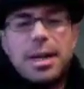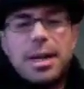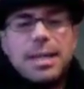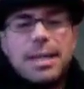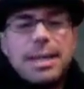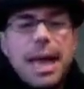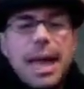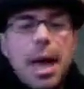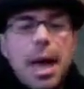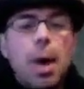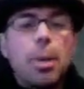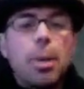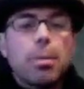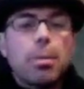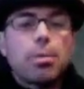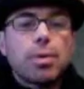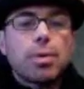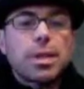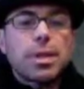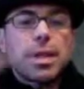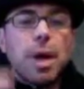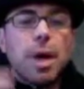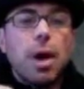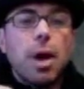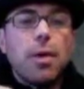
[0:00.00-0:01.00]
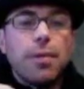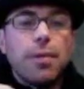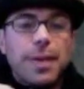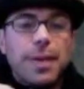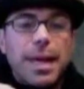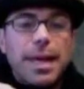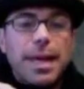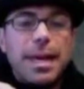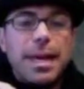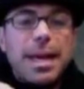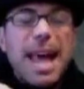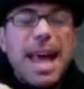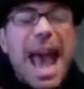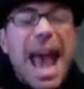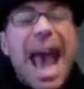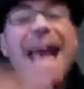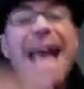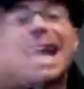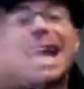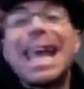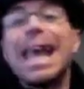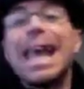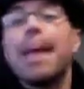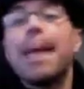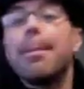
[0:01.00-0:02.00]
to help resolve it and
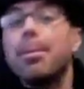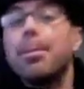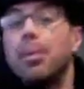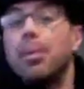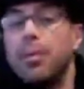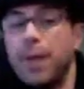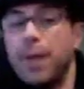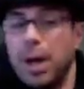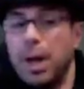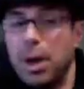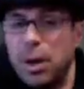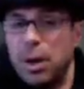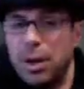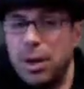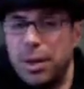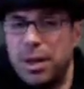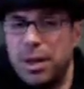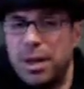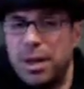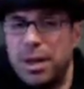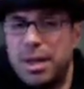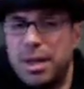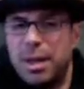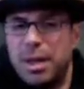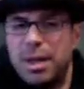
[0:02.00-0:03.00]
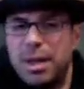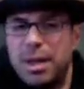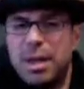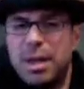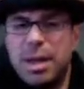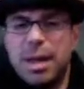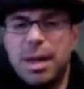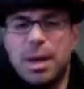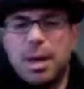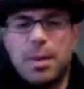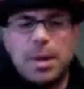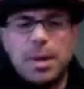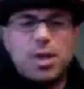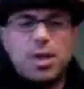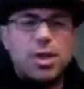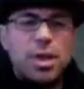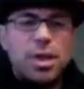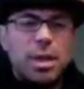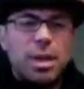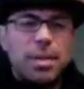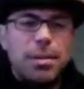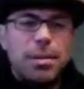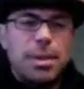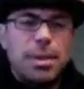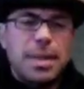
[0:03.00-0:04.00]
keep moving on? And question
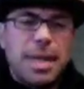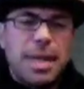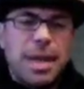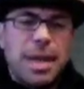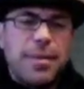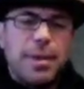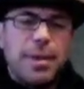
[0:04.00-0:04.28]
number 7,